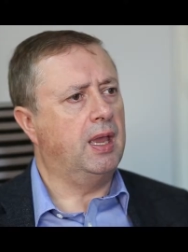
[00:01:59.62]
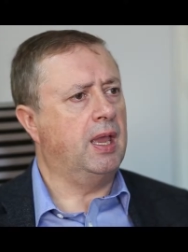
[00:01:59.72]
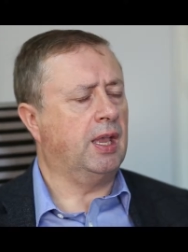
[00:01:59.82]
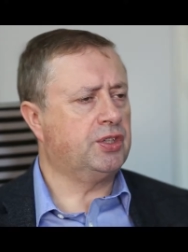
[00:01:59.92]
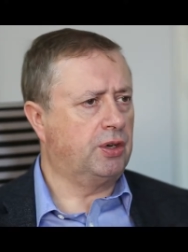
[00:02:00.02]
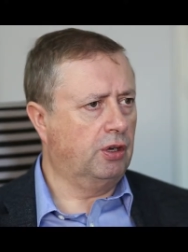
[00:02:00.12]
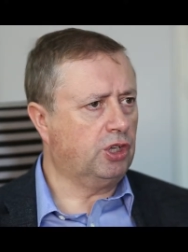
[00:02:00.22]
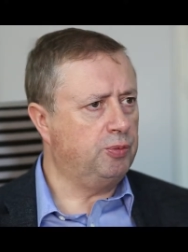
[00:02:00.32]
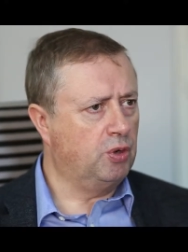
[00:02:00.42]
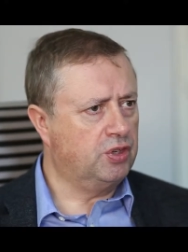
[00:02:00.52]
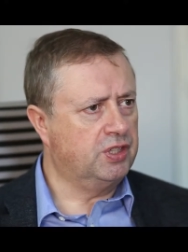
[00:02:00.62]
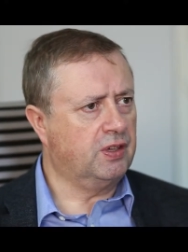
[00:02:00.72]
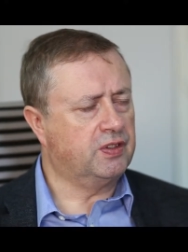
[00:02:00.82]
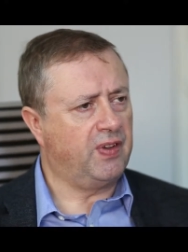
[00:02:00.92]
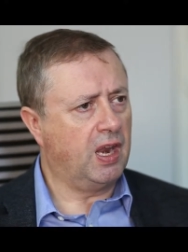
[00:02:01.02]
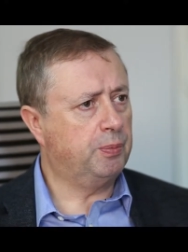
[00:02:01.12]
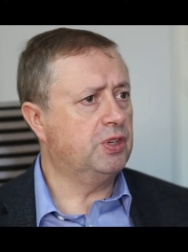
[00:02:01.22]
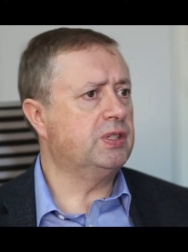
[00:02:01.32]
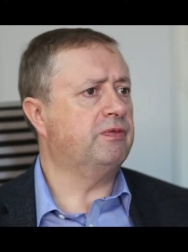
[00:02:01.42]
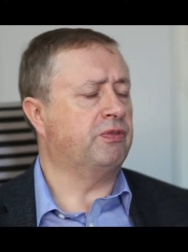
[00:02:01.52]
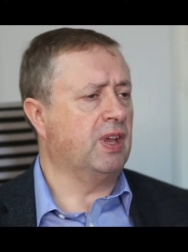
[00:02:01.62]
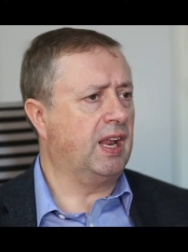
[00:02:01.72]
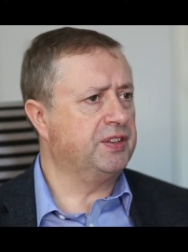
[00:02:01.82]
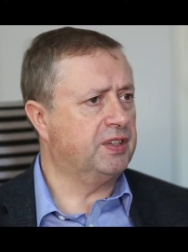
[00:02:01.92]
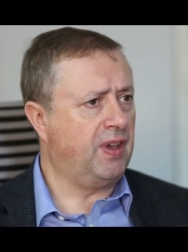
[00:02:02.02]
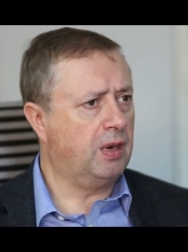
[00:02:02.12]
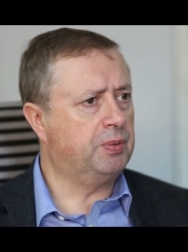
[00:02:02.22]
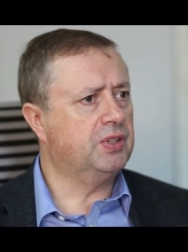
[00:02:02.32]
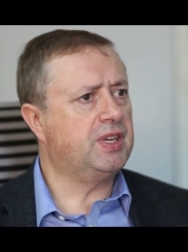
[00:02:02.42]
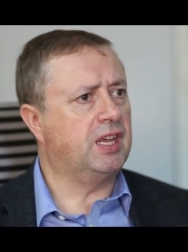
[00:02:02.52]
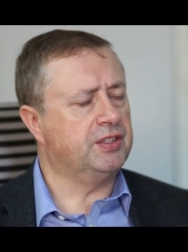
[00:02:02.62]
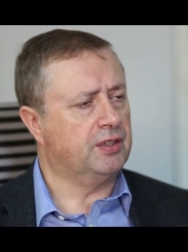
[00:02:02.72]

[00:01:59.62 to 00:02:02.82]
external communities of developers, freelance developers, as